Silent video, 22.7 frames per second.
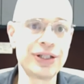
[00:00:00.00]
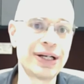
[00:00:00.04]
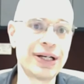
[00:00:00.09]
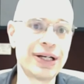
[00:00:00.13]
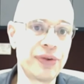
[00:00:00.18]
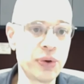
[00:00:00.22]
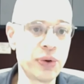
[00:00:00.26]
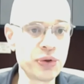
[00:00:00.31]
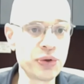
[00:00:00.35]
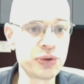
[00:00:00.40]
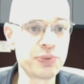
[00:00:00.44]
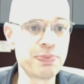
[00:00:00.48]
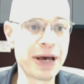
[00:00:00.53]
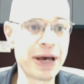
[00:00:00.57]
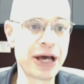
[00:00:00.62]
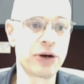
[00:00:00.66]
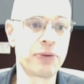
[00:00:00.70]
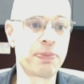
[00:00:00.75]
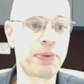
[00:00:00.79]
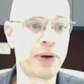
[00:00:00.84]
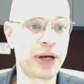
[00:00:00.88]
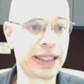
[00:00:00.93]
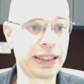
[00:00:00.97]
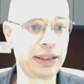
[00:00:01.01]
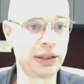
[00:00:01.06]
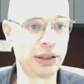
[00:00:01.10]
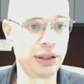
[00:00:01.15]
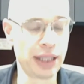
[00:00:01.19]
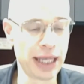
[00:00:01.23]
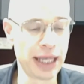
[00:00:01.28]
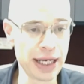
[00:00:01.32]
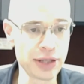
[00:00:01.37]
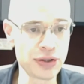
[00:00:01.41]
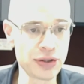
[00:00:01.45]
Now, those matter probably
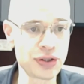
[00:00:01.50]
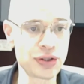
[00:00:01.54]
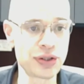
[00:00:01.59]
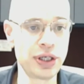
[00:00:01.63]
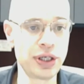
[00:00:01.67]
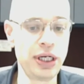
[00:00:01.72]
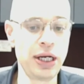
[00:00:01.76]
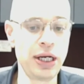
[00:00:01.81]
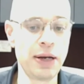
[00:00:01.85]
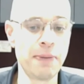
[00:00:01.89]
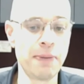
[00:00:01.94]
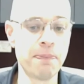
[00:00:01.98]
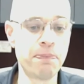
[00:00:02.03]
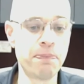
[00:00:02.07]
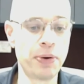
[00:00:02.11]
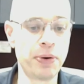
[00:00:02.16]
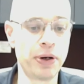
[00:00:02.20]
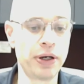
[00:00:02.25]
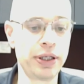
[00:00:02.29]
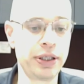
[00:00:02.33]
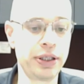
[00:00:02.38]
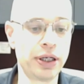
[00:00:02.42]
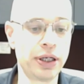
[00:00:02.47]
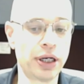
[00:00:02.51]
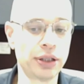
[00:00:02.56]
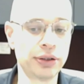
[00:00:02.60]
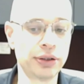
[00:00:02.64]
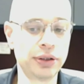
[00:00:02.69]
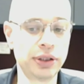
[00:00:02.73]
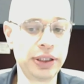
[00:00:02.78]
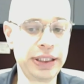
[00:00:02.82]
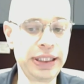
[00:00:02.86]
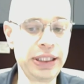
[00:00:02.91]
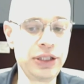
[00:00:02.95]
less, but
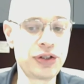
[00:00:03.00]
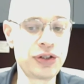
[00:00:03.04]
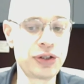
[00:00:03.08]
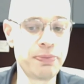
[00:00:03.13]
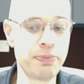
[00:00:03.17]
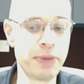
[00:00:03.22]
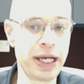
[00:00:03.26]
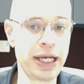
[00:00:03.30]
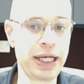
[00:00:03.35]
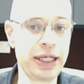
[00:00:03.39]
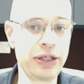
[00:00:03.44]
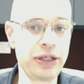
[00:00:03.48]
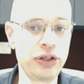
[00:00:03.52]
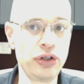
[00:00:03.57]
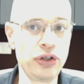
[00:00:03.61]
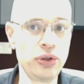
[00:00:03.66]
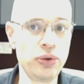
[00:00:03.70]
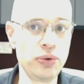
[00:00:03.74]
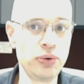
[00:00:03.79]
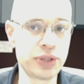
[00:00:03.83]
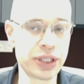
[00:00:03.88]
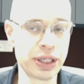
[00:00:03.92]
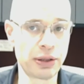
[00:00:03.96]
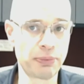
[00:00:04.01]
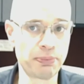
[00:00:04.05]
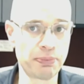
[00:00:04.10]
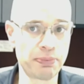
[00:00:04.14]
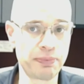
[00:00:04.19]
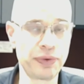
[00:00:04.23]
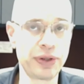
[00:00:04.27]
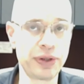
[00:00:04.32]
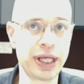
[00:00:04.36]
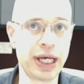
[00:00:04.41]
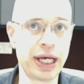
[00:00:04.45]
elites may use
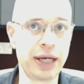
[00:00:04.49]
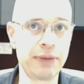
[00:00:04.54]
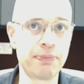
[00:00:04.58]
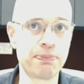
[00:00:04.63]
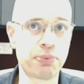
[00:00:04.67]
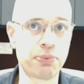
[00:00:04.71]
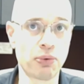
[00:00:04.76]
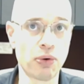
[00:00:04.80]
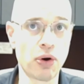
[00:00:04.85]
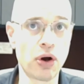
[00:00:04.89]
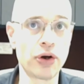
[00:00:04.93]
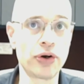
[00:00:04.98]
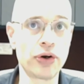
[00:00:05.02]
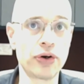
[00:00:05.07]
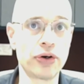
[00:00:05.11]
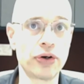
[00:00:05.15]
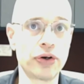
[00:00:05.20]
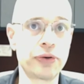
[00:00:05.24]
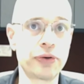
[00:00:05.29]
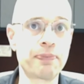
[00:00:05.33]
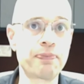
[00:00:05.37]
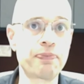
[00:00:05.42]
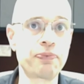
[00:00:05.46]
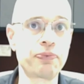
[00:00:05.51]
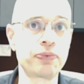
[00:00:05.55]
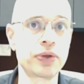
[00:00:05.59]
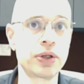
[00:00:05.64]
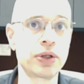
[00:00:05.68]
that broader